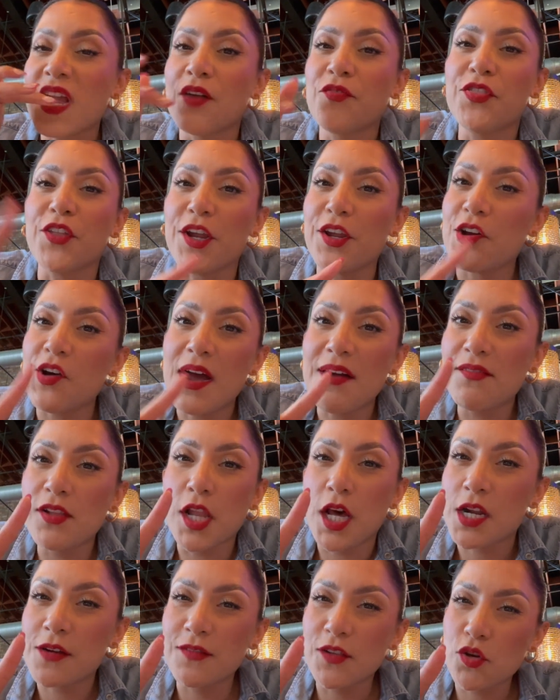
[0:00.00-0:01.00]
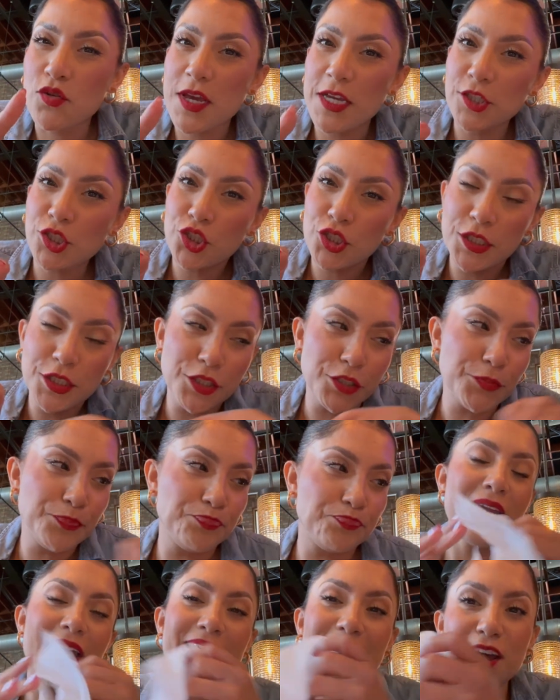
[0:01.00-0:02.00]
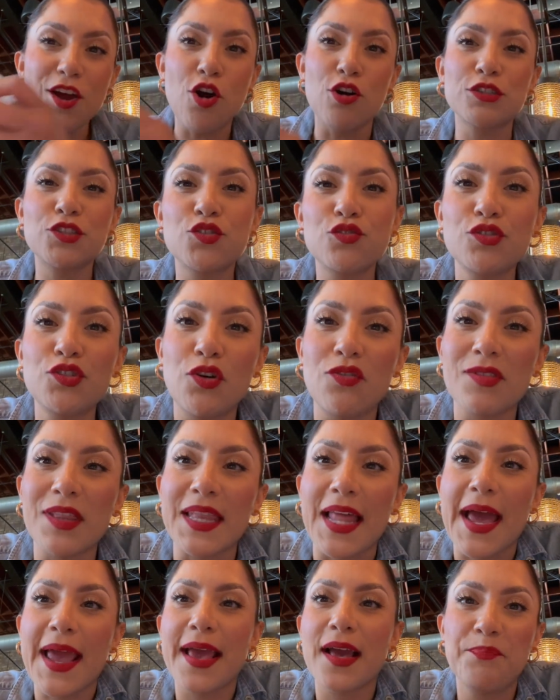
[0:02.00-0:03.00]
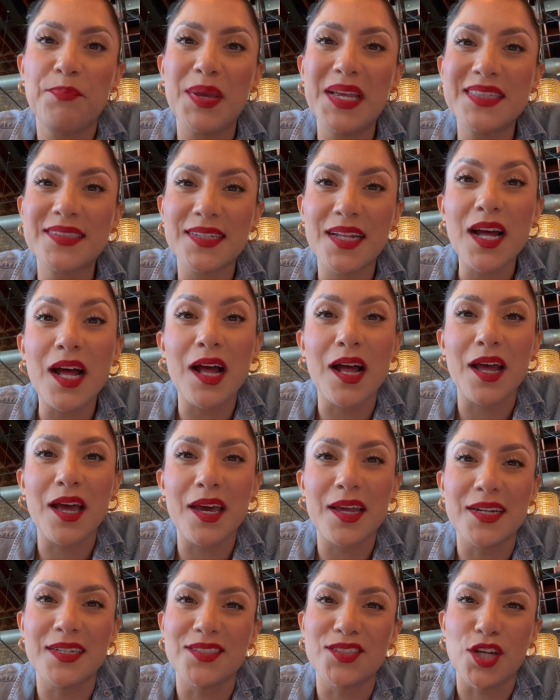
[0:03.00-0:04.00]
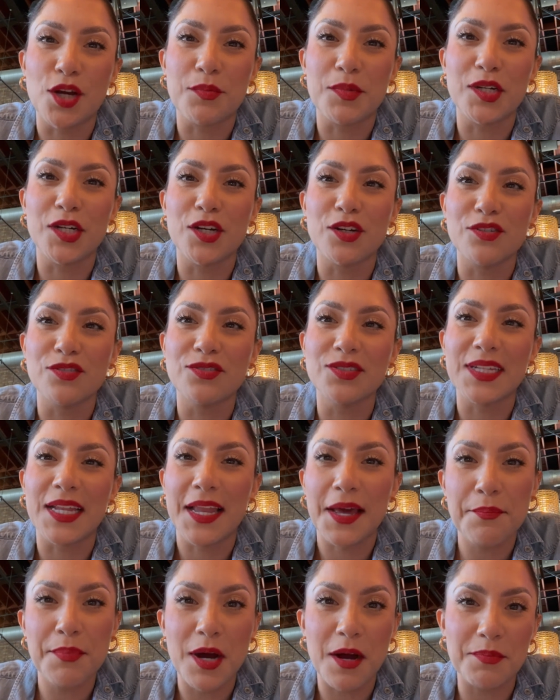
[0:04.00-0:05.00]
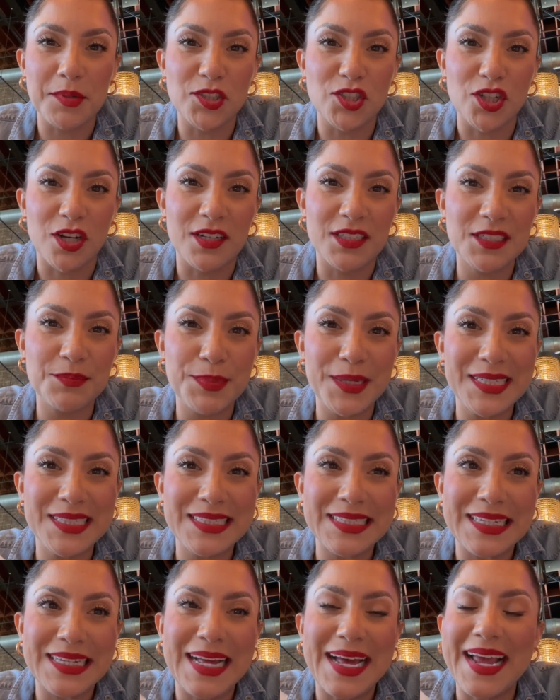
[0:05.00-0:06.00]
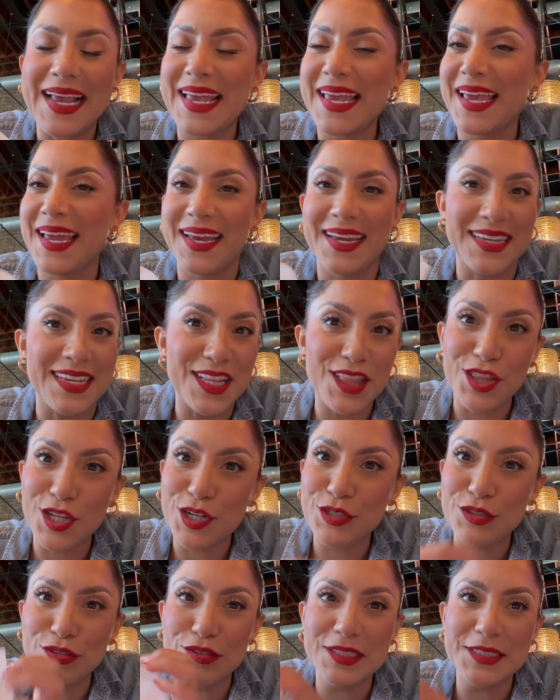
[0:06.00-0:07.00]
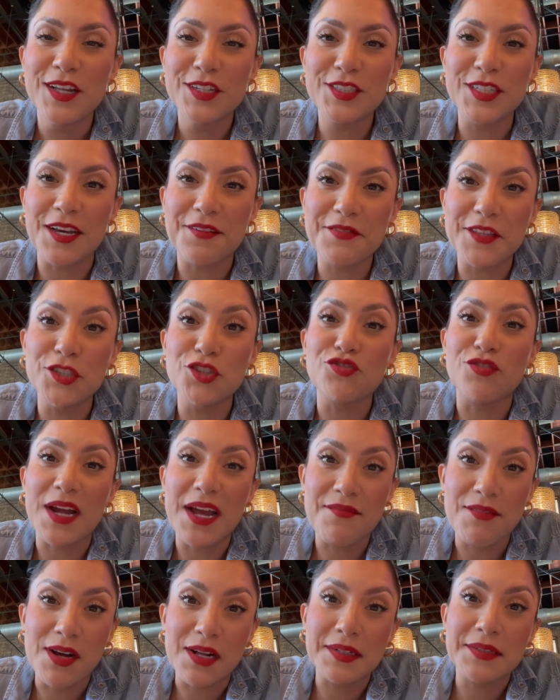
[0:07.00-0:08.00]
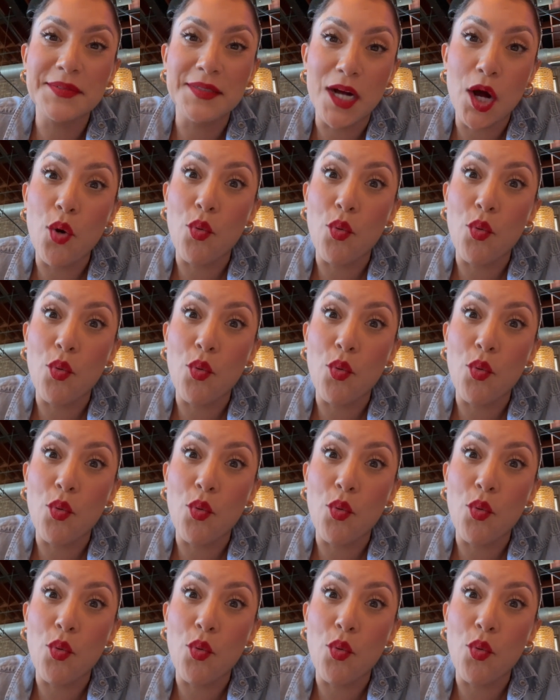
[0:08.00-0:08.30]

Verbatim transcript: they all have a lot of locations. And I also don't like Pizza Hut and Domino's and my Papa John's pizza. I can't eat those, so I have to drive a, a